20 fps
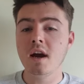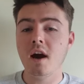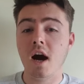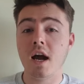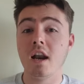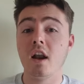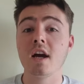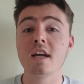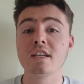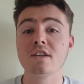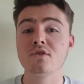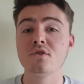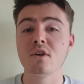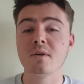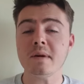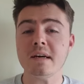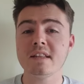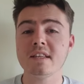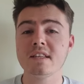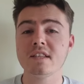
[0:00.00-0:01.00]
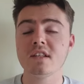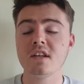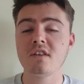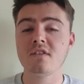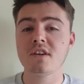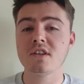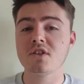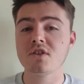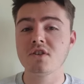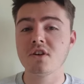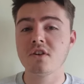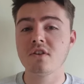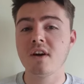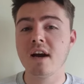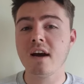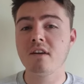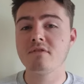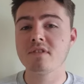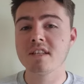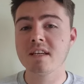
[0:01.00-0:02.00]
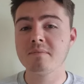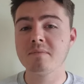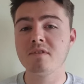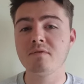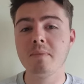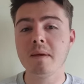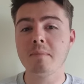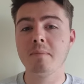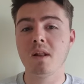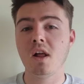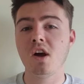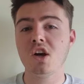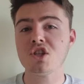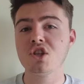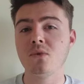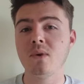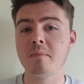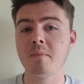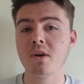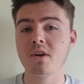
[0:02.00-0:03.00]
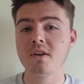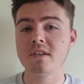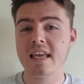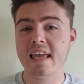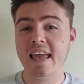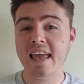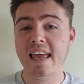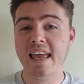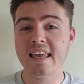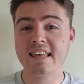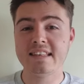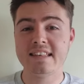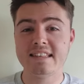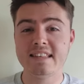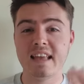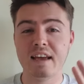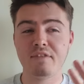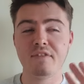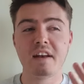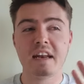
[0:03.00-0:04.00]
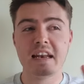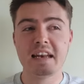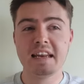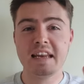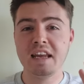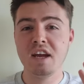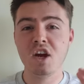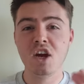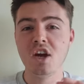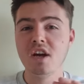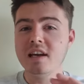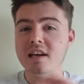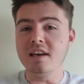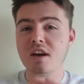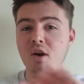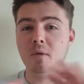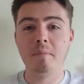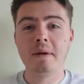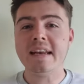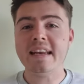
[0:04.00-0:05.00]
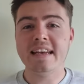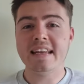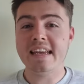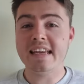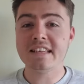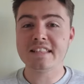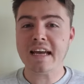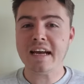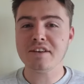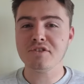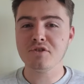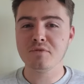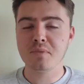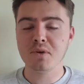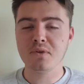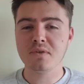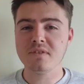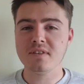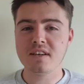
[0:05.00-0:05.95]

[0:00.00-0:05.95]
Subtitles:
I like to talk about this stuff. I just don't know how receptive people are to it, because it is definitely completely intangible.